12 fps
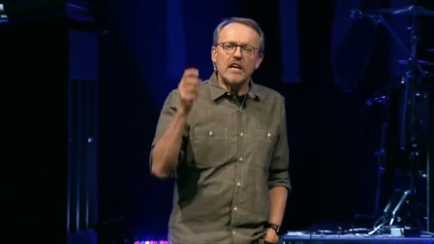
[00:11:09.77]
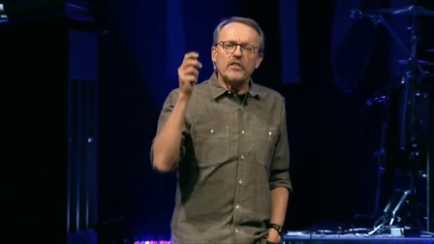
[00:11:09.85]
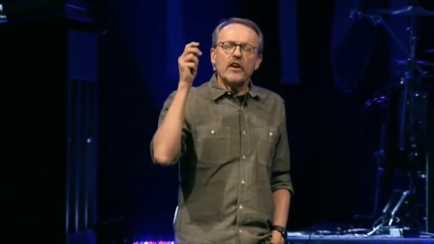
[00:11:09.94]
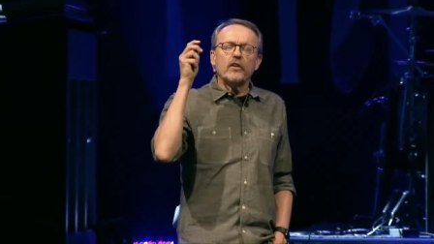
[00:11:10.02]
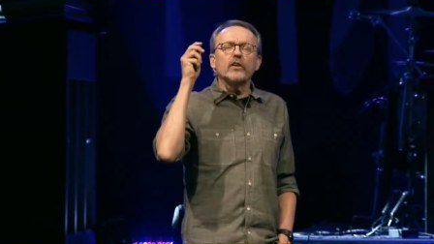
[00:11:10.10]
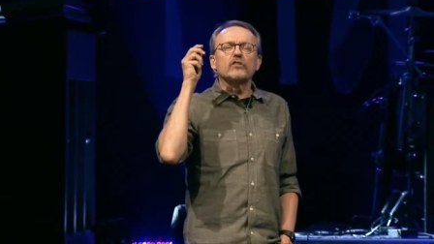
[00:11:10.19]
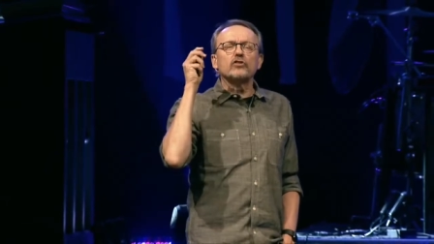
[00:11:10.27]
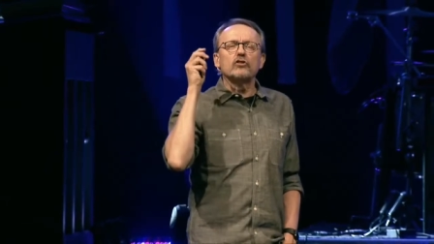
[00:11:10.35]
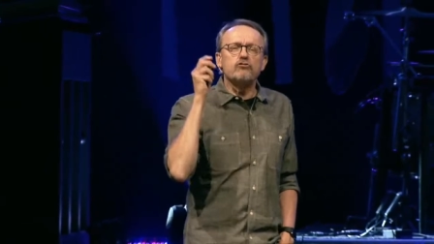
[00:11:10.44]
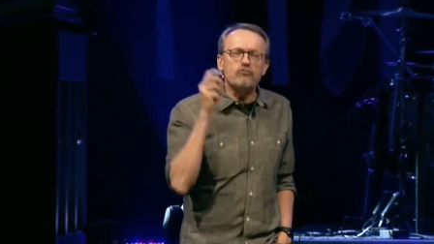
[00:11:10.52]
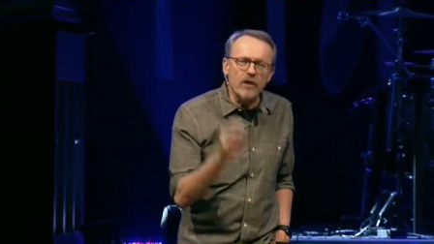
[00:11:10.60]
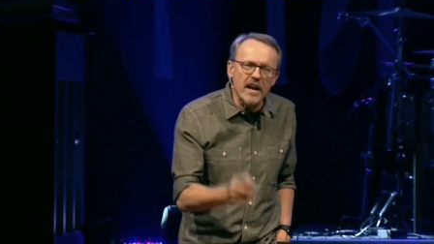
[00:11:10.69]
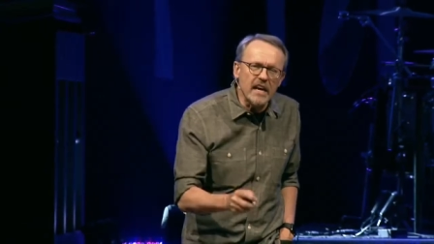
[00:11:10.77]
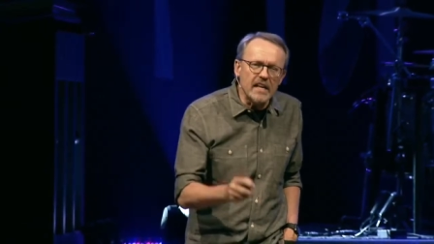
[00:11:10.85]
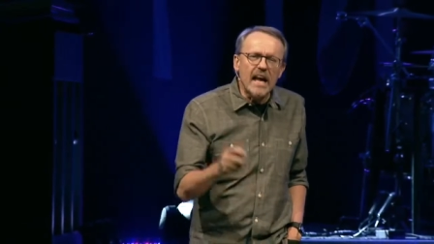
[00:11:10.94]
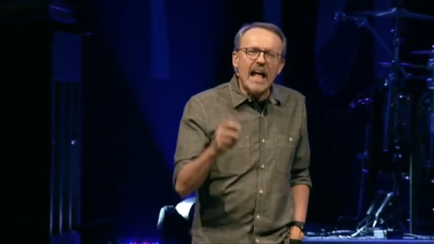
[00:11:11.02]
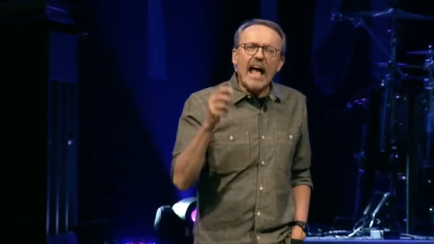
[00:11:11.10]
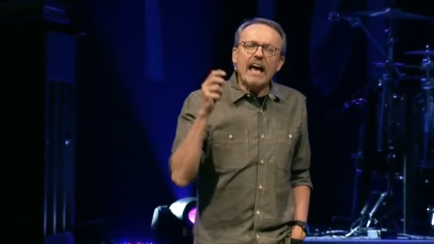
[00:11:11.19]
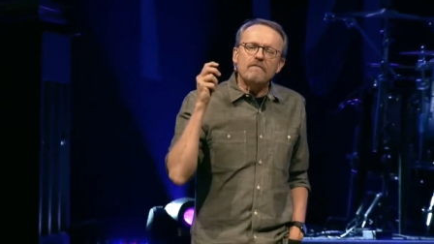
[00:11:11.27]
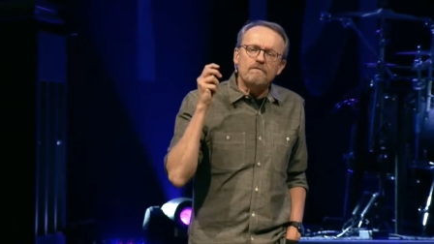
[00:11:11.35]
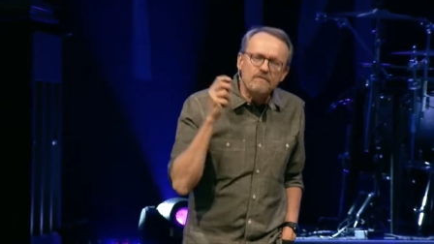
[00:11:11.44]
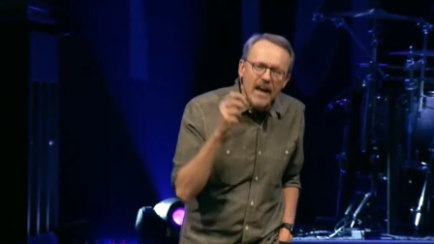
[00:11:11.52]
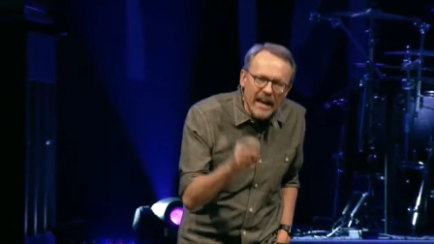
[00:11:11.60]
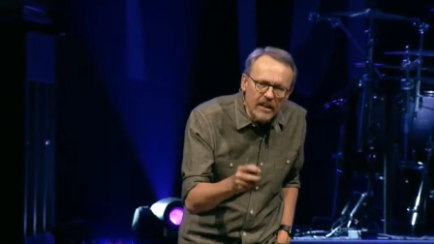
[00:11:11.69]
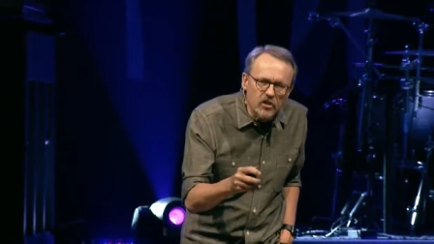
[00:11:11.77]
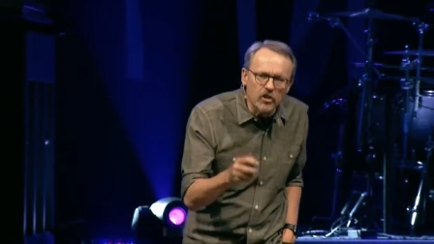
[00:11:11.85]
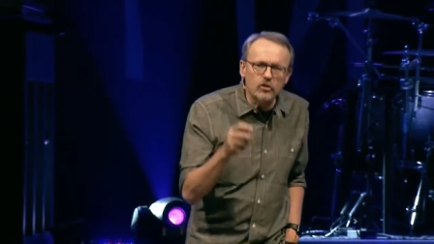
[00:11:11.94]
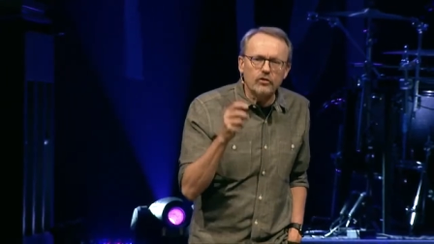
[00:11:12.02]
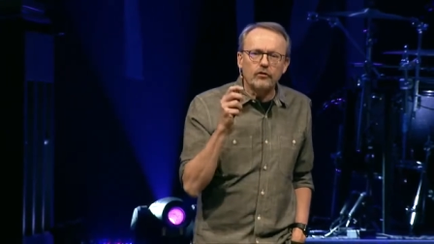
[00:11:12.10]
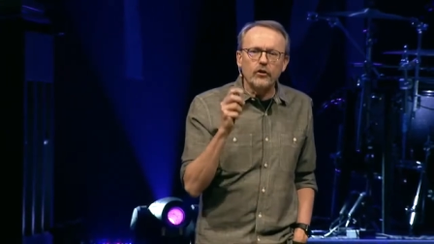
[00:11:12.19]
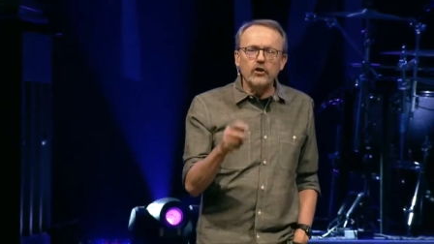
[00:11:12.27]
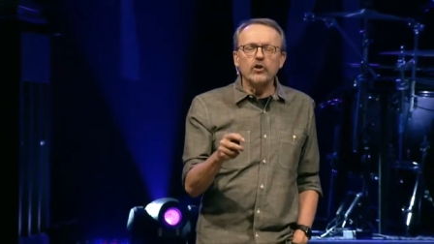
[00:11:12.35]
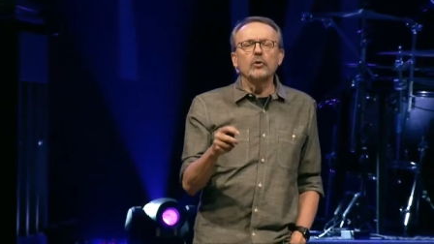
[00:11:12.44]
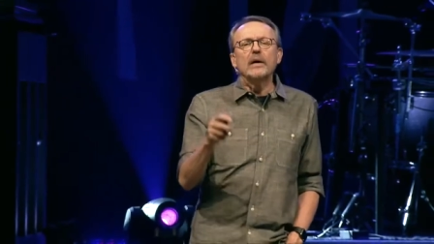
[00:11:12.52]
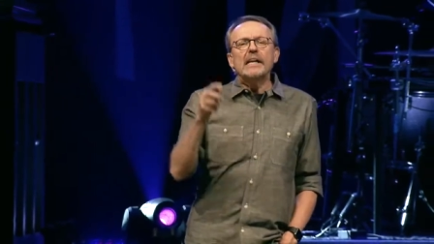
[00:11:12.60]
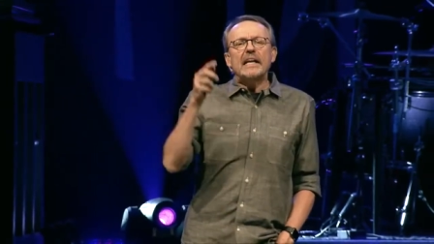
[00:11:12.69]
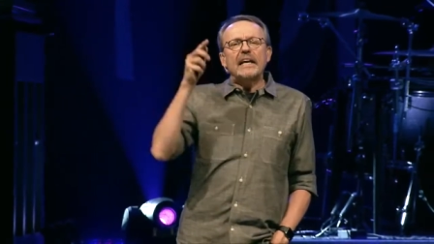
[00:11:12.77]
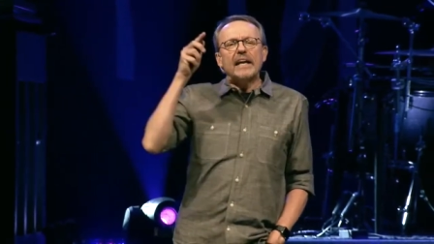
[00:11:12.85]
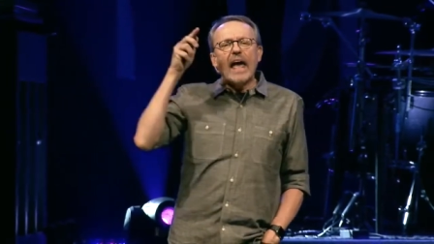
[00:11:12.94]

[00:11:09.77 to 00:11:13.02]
there is great advantage for you in